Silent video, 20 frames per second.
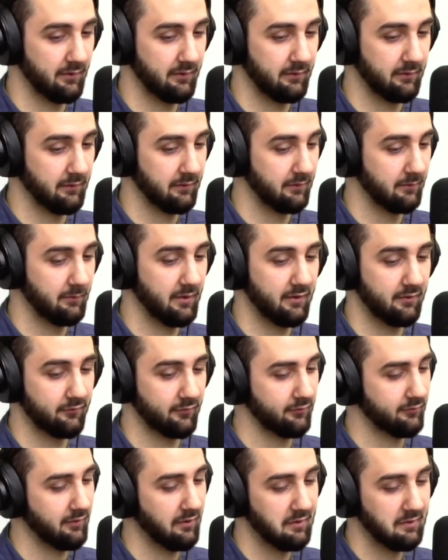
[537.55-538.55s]
in the
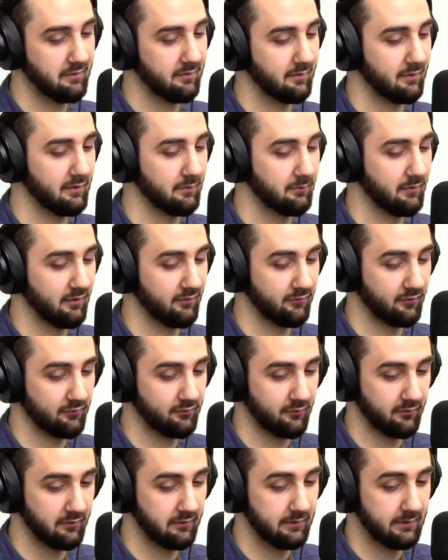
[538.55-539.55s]
metaverse, or anything in the metaverse
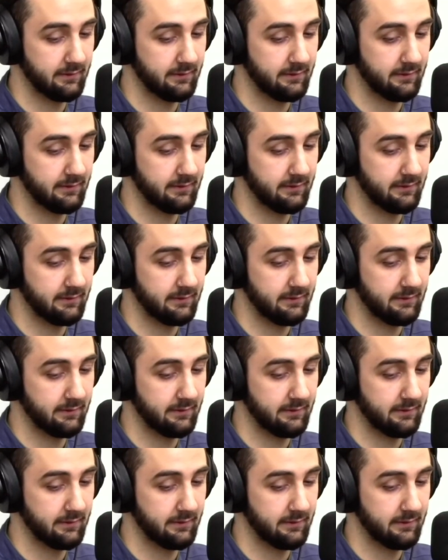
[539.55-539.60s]
really.